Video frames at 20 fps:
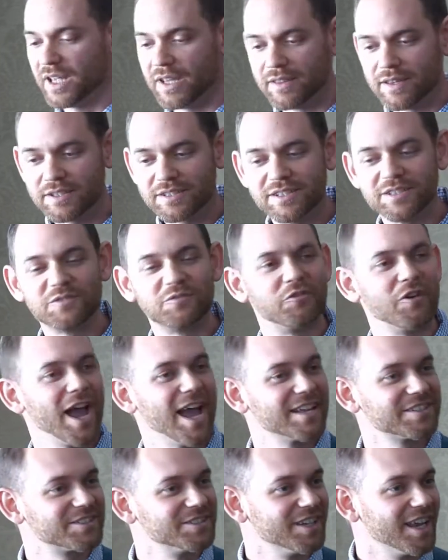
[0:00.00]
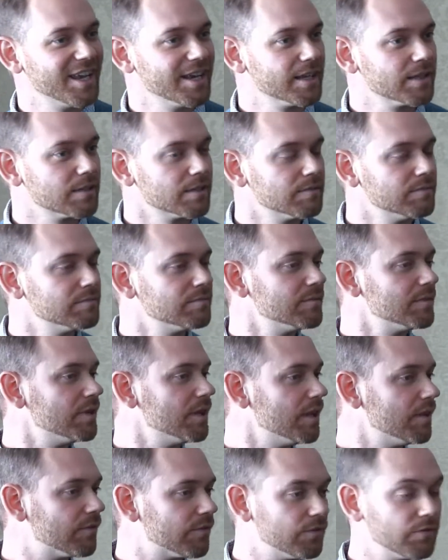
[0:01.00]
and this is fascinating.
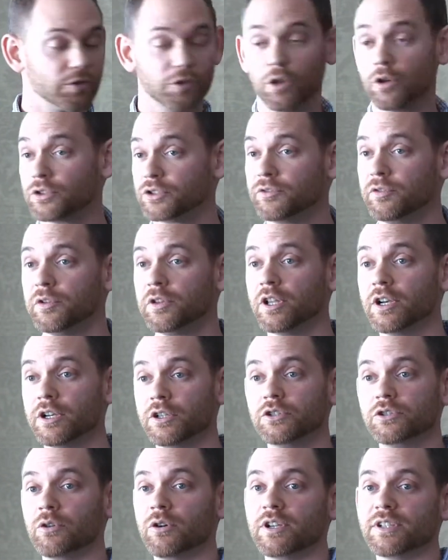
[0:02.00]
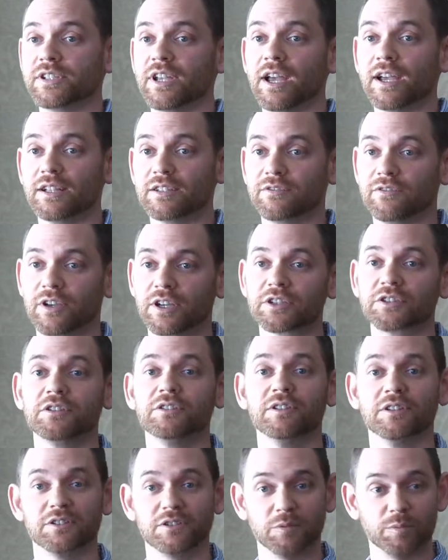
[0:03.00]
For those of you that enjoy science
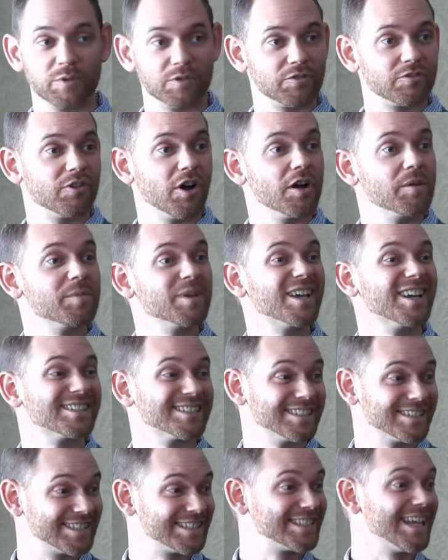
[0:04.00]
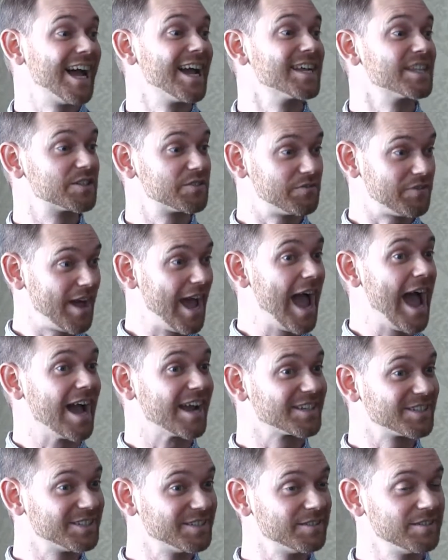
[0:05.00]
fiction, this will be fun because it's science
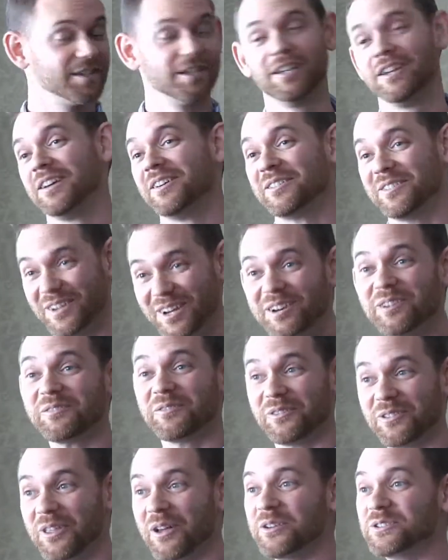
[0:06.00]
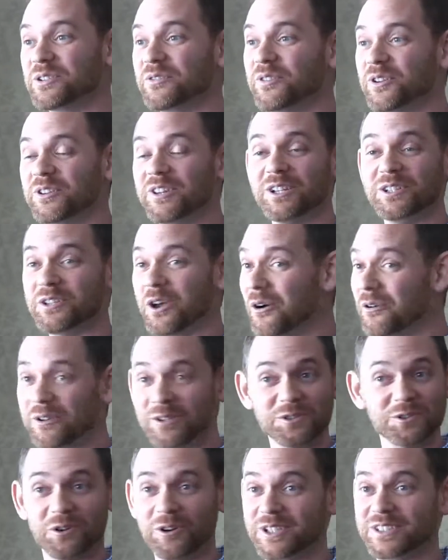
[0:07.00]
fact. For those of you that don't
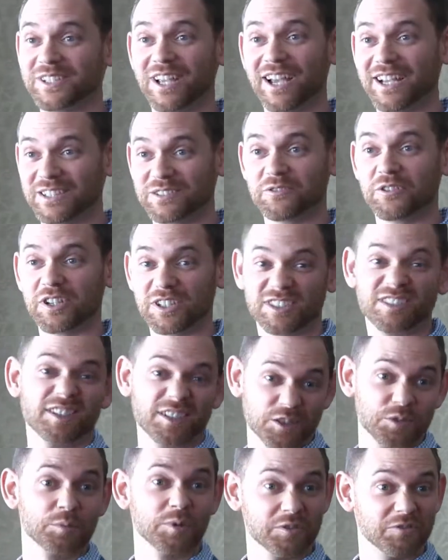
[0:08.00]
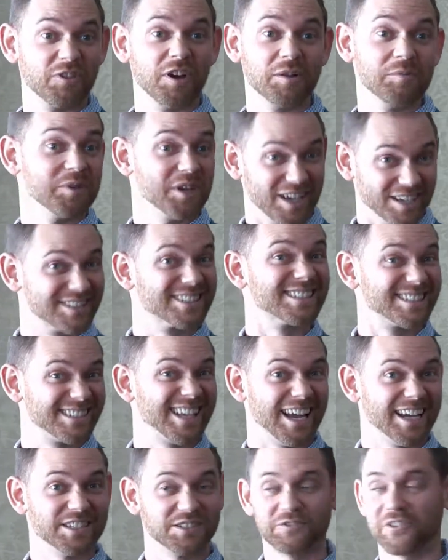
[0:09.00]
enjoy science fiction, this will be fun because it's science